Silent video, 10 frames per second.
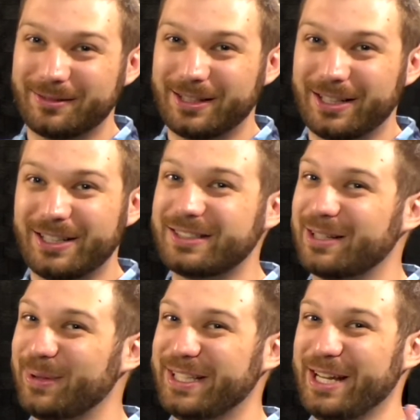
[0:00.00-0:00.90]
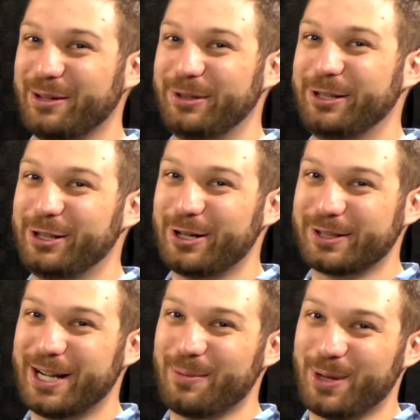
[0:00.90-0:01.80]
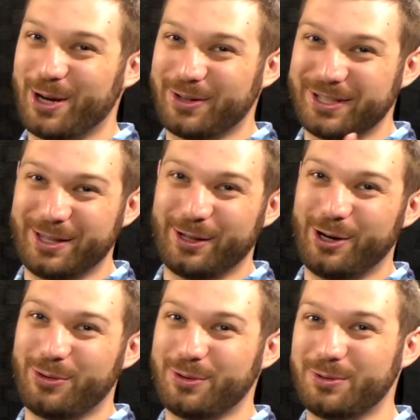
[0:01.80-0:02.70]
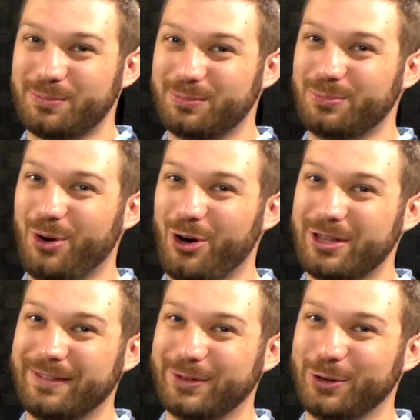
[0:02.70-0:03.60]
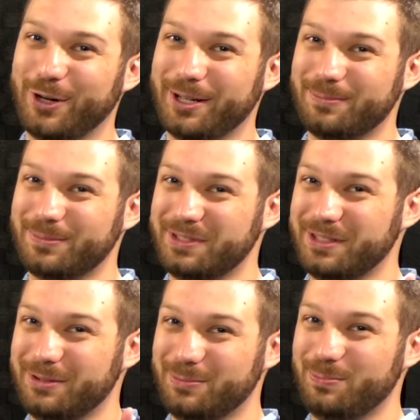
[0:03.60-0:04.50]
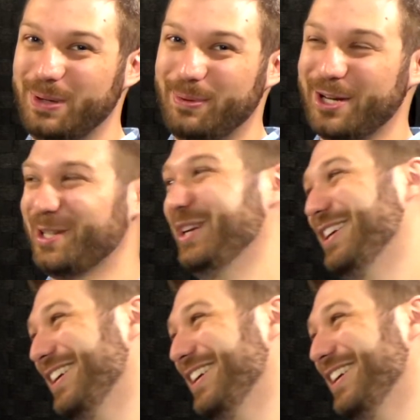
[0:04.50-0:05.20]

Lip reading: It's going to be taking me a long time though, because I have to go through all the inventory. Be patient.